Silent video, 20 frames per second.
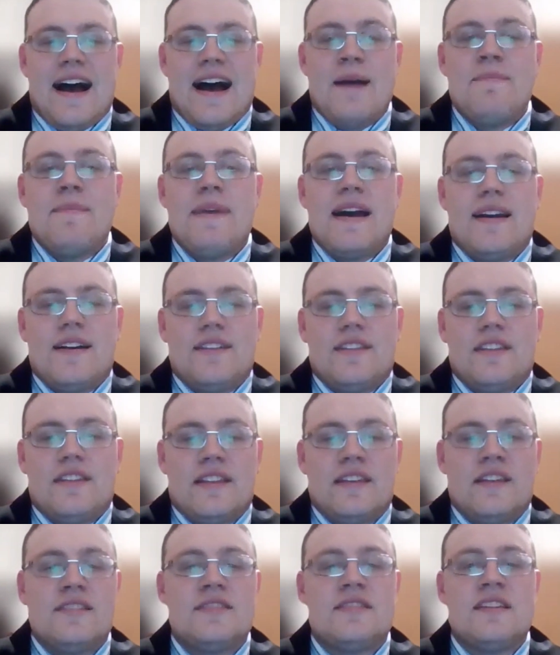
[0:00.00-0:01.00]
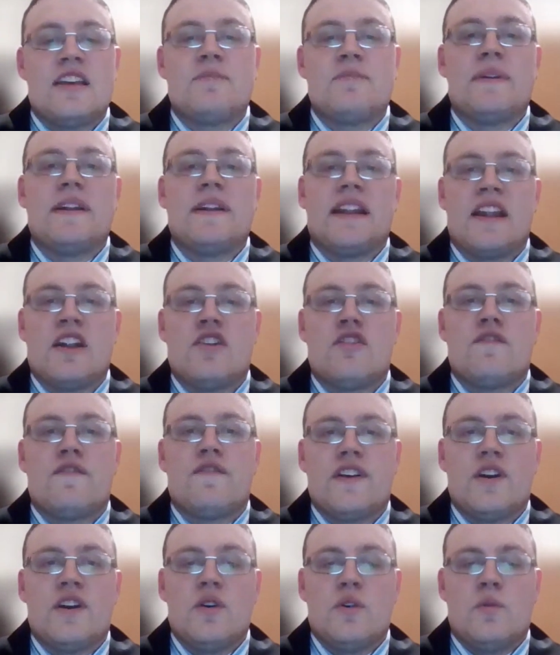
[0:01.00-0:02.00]
I'm This has been an
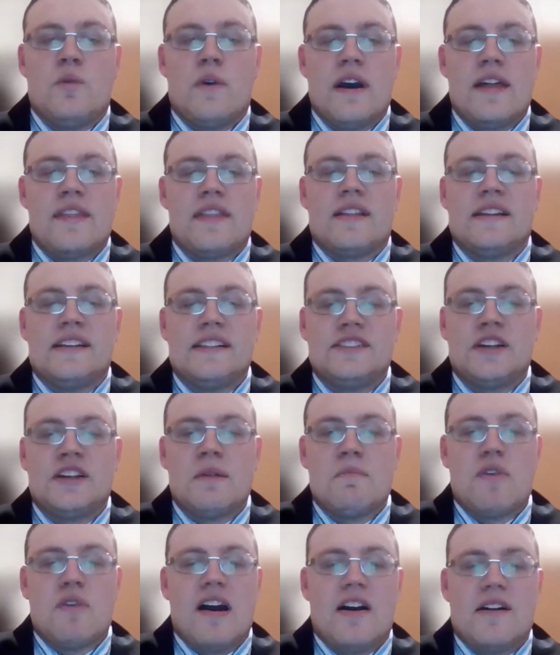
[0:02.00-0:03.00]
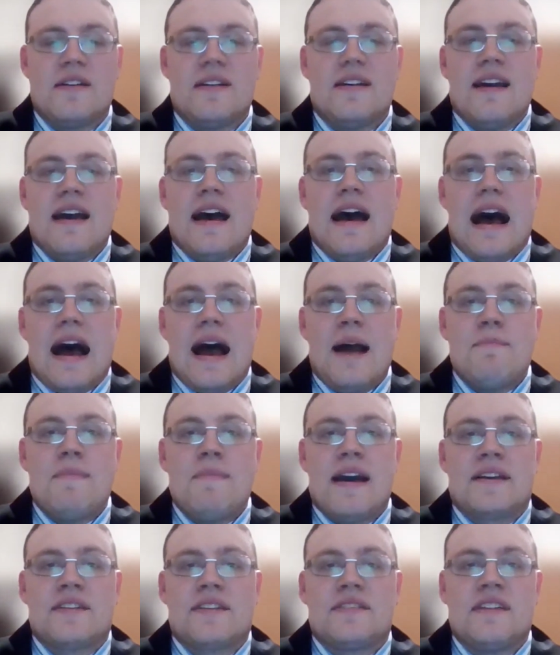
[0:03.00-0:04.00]
interview with Alicia Brown. I'm
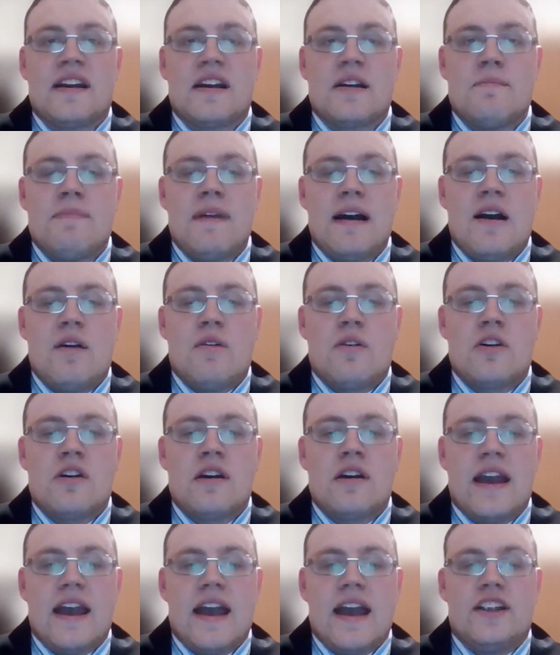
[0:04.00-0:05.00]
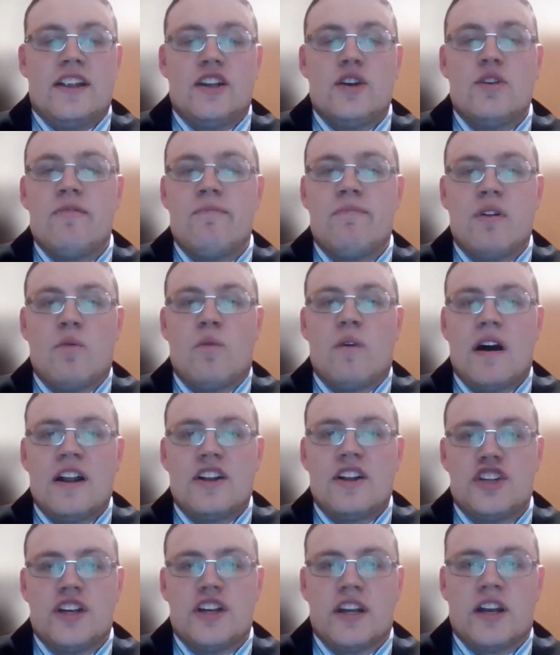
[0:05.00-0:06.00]
Max Negebauer, and you have been
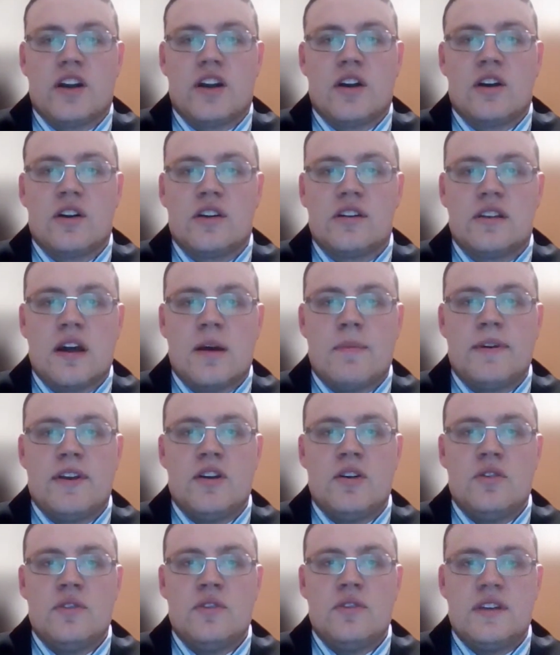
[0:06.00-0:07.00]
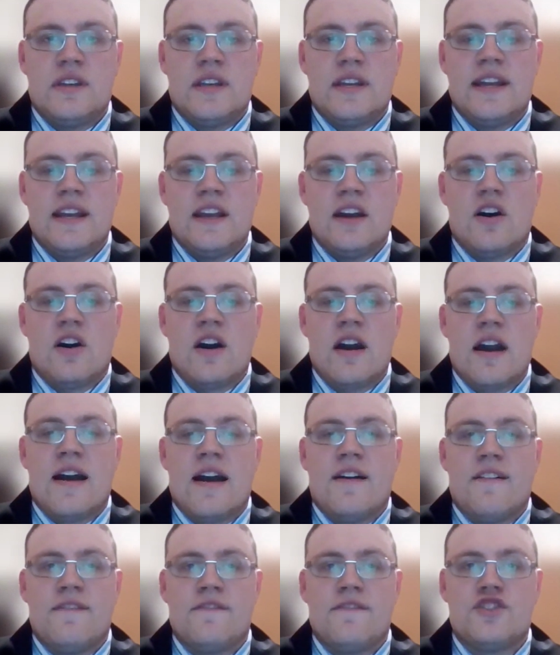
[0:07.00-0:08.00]
watching
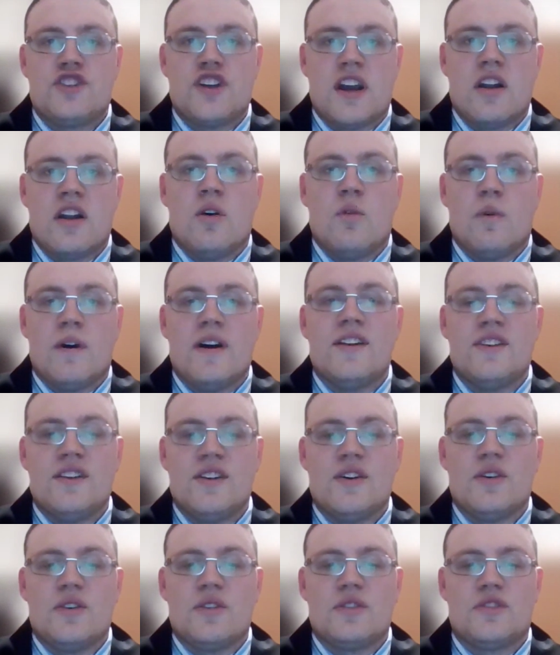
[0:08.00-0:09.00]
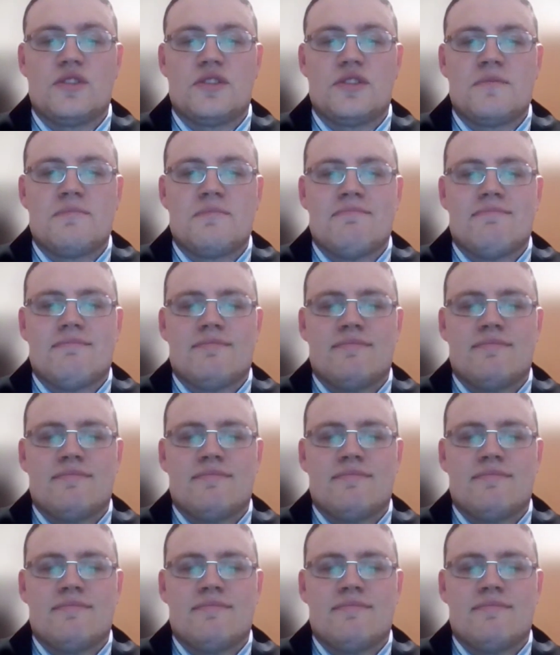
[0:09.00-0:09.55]
WTRF Channel 1 News.